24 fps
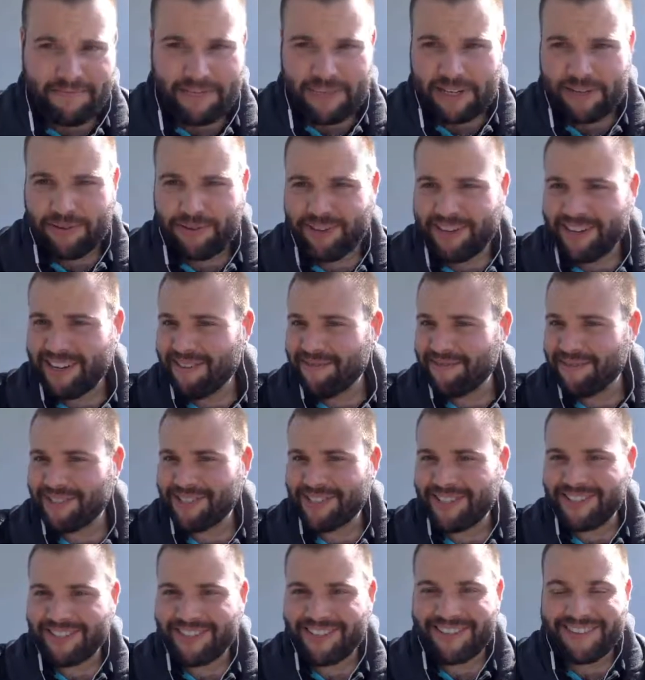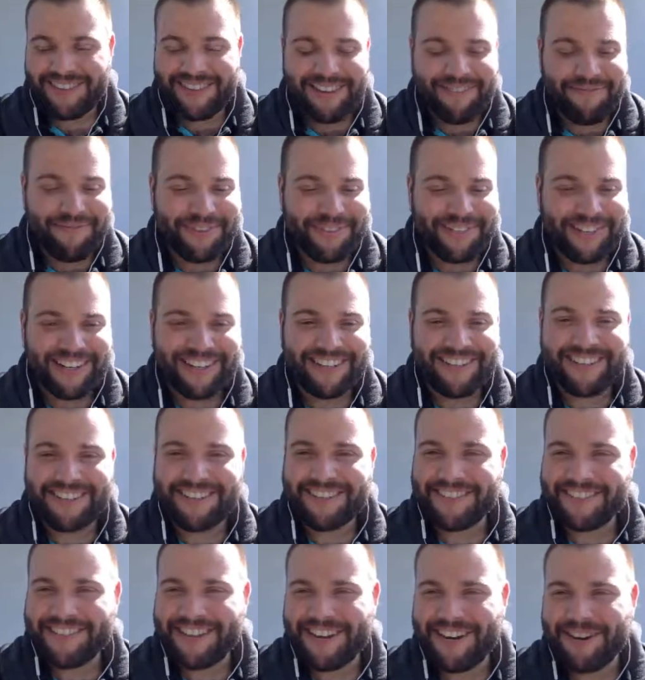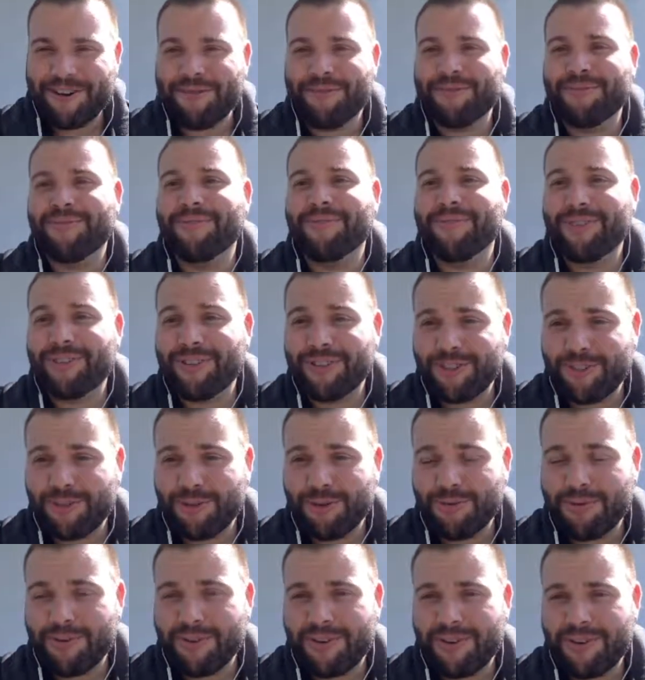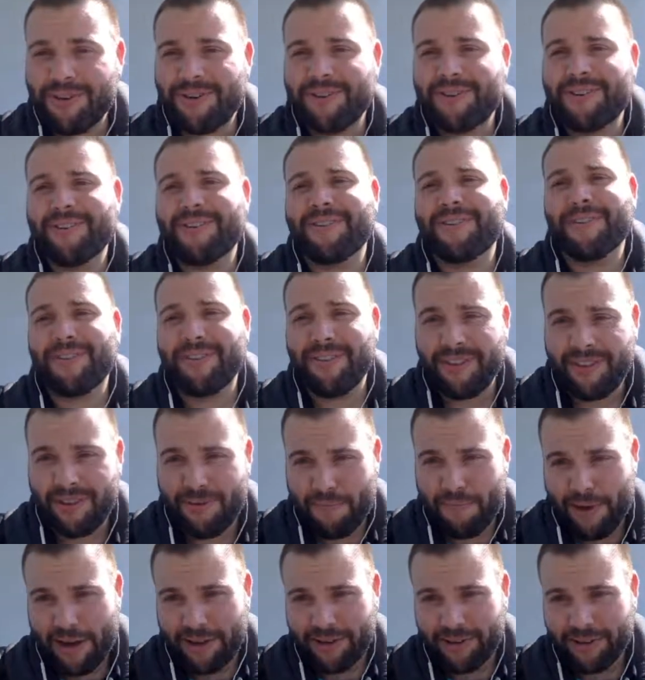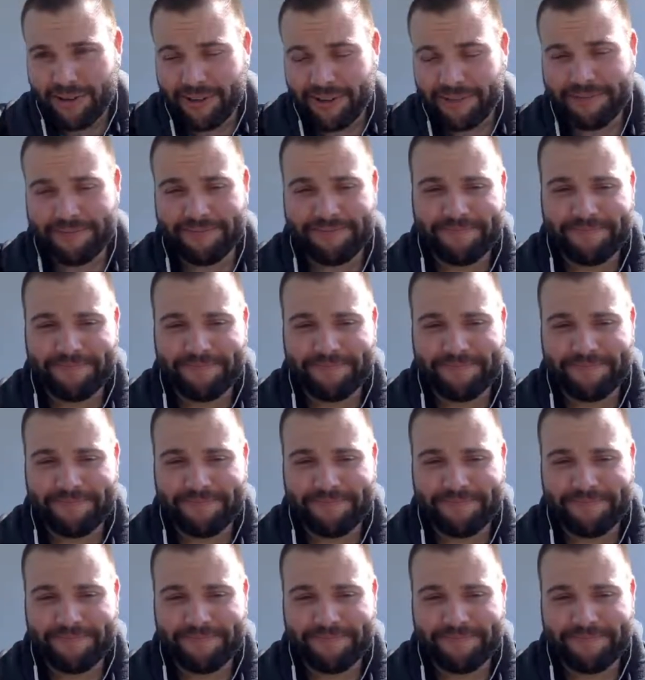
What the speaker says: I'm going to emphasize this now, the sooner the better.